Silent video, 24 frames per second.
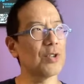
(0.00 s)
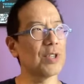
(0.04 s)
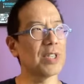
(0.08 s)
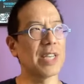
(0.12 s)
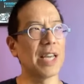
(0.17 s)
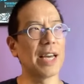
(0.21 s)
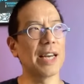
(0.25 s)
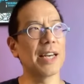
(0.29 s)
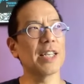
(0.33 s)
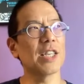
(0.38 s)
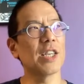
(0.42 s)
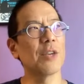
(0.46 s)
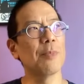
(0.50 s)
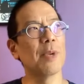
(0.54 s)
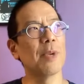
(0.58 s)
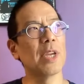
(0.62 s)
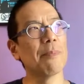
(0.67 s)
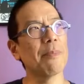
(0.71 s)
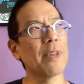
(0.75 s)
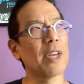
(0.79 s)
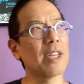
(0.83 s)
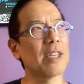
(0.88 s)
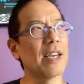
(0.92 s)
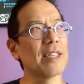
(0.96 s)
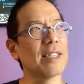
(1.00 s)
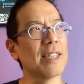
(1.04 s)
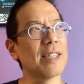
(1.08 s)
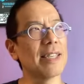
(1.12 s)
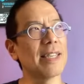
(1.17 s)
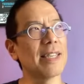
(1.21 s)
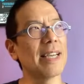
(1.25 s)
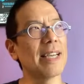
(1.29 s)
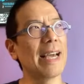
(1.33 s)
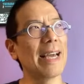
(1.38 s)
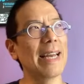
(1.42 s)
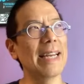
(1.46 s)
is getting to me. I'm not
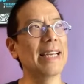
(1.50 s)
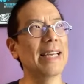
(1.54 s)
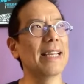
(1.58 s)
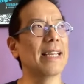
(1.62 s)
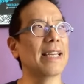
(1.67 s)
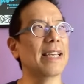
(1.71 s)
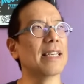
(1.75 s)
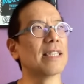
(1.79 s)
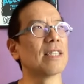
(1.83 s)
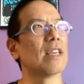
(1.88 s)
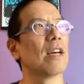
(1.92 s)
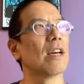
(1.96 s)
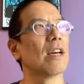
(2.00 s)
guessing any of these.